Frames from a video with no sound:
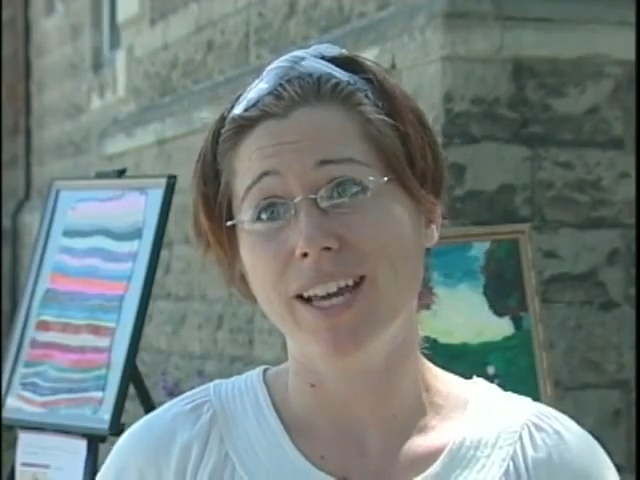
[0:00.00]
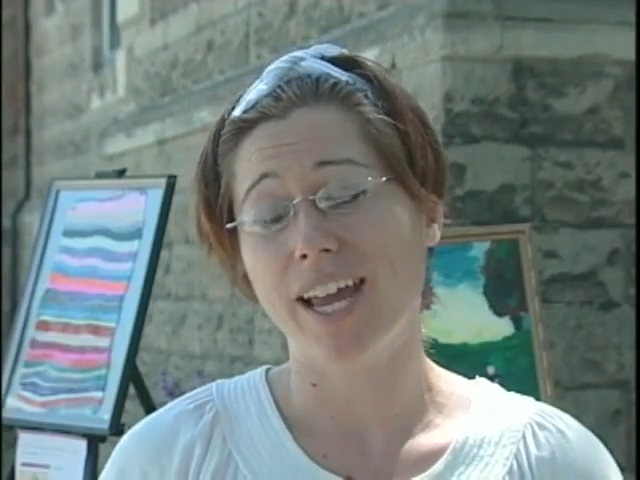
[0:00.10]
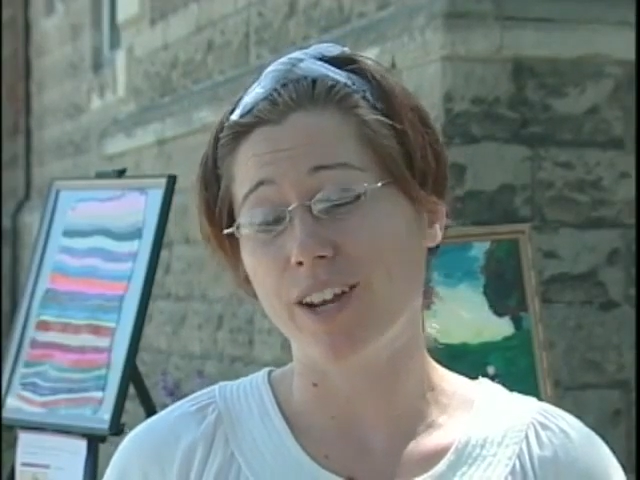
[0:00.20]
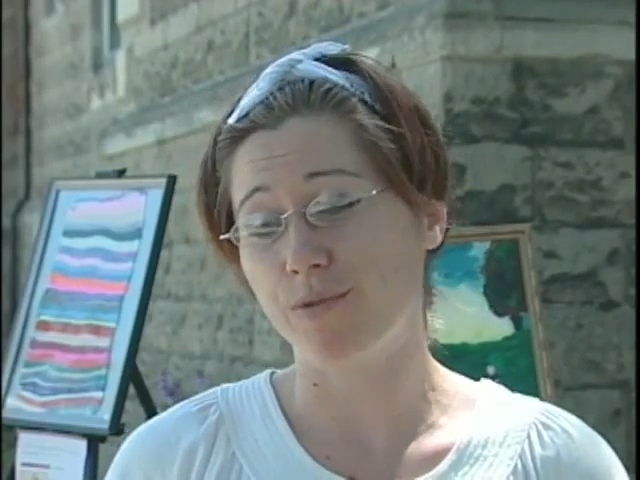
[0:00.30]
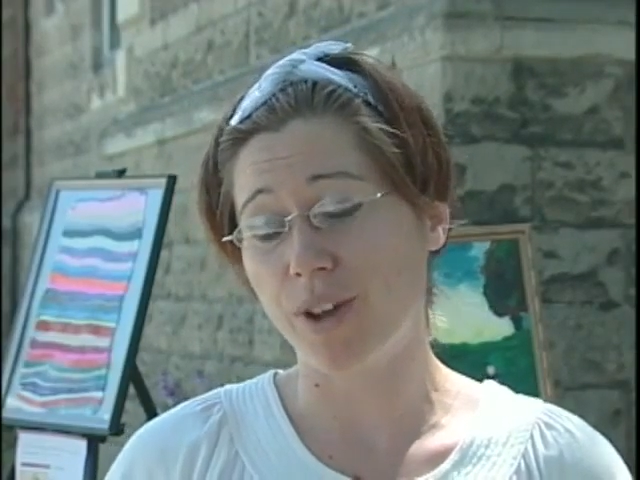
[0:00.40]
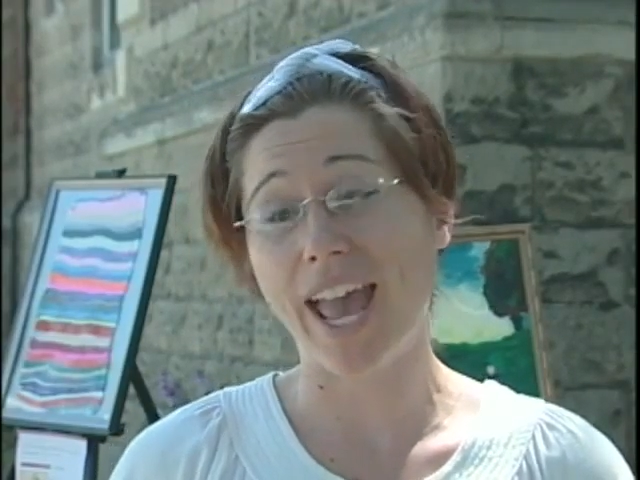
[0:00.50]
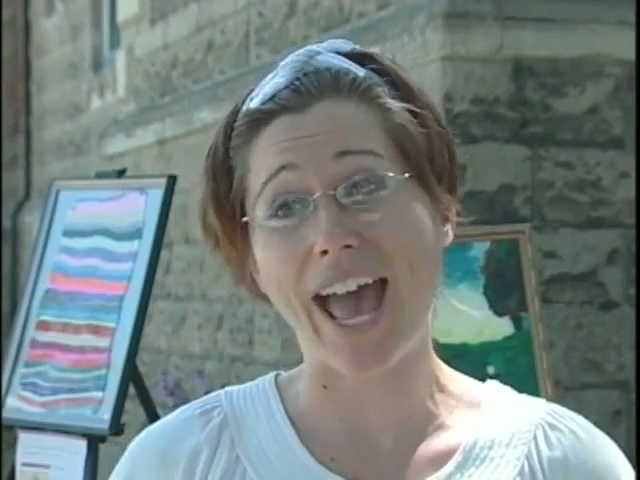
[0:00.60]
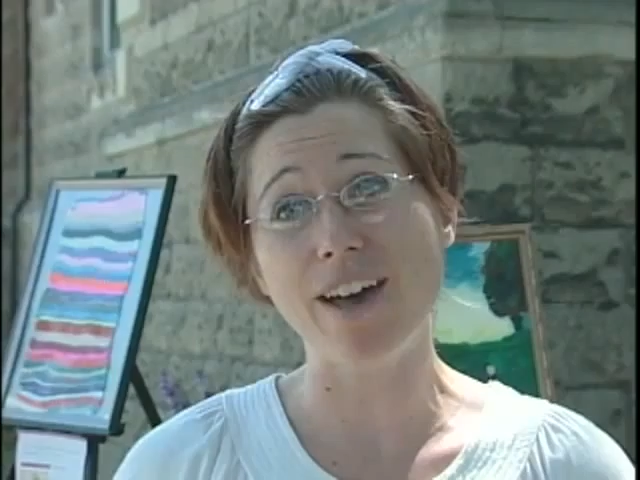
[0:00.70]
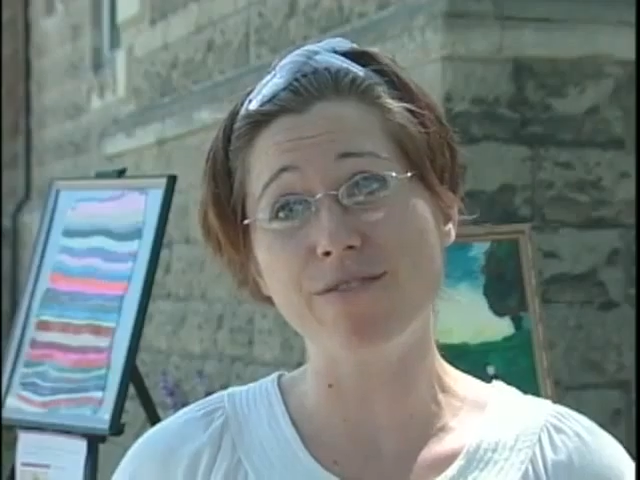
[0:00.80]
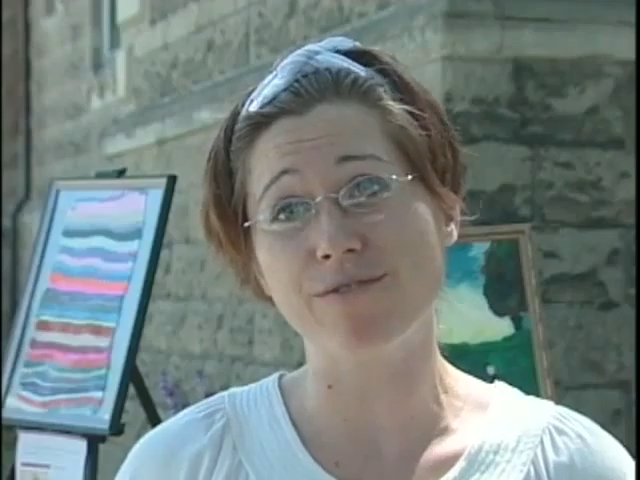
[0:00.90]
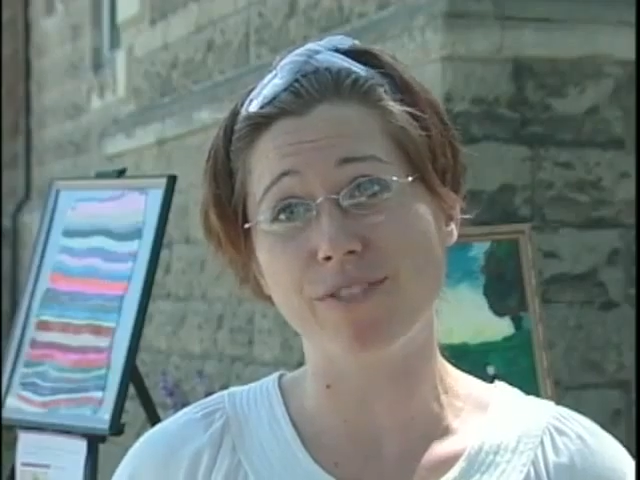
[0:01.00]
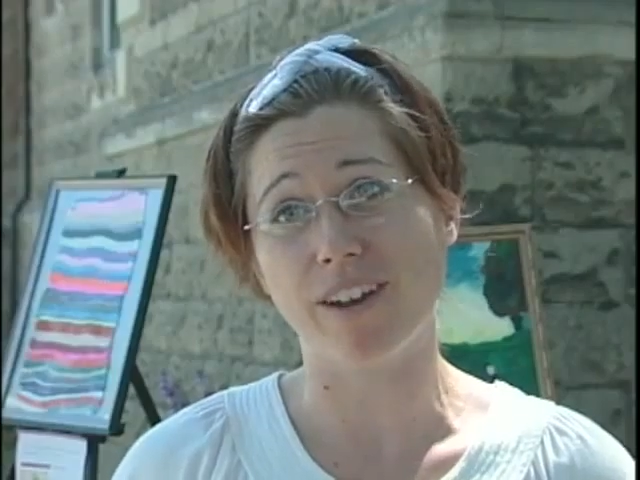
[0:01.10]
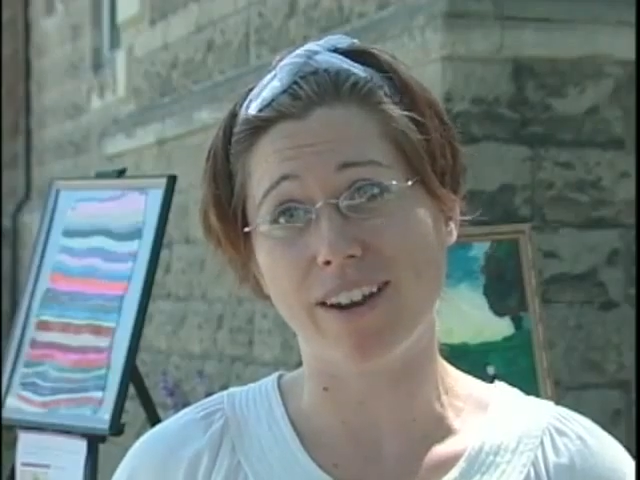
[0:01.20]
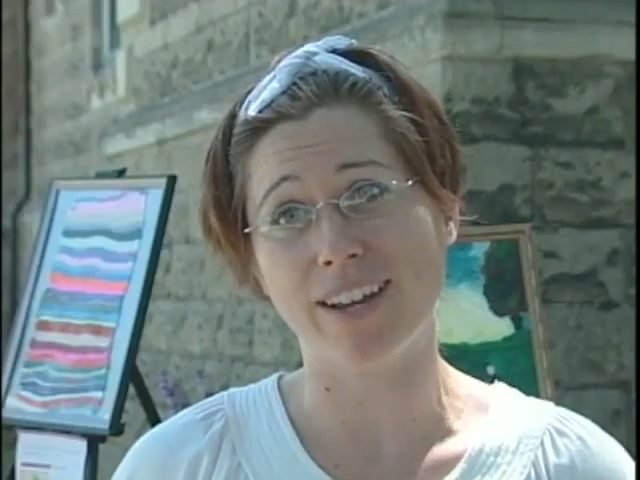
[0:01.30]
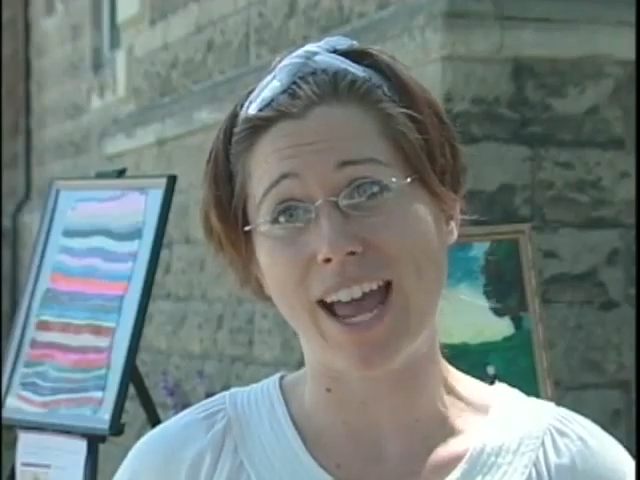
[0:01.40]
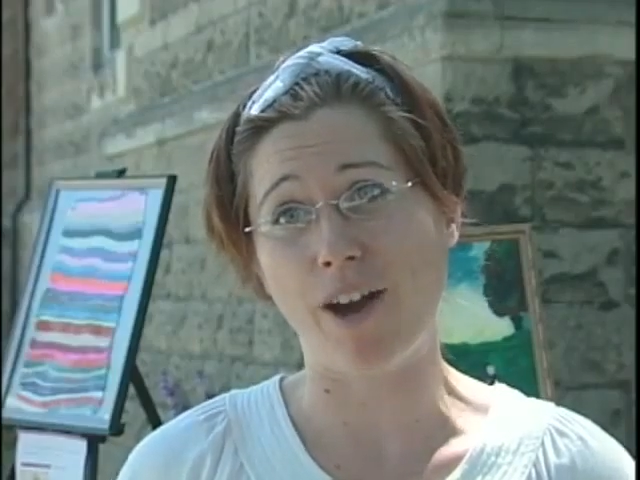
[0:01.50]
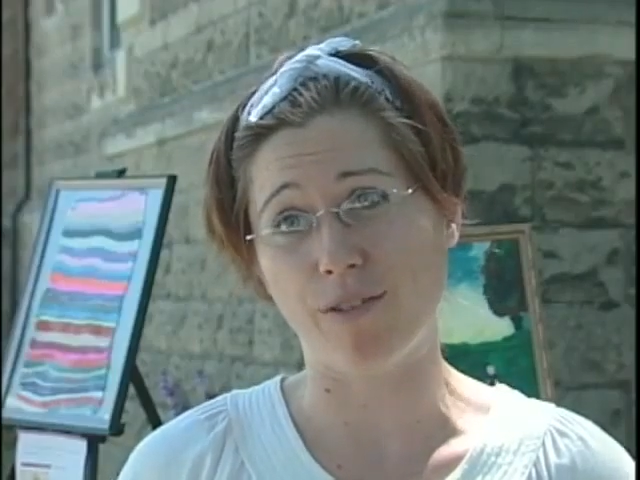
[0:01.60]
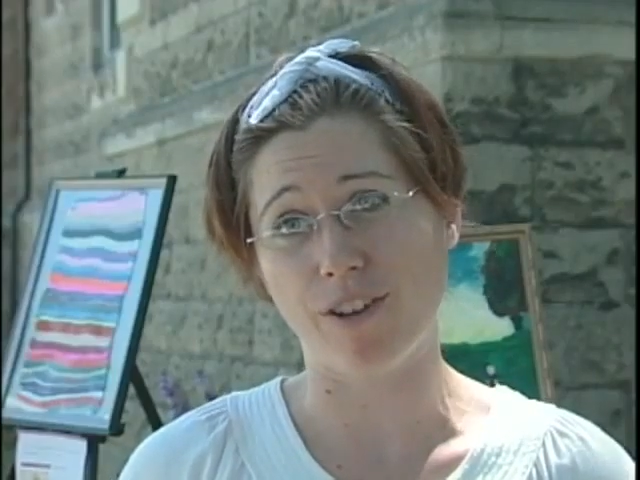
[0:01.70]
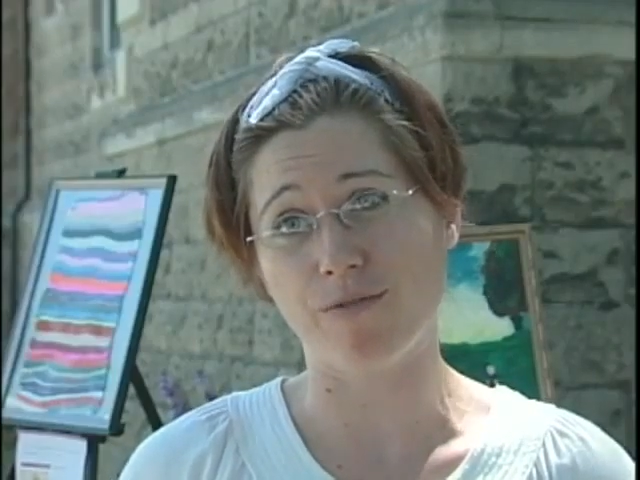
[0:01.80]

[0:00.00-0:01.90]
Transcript: and if we have an account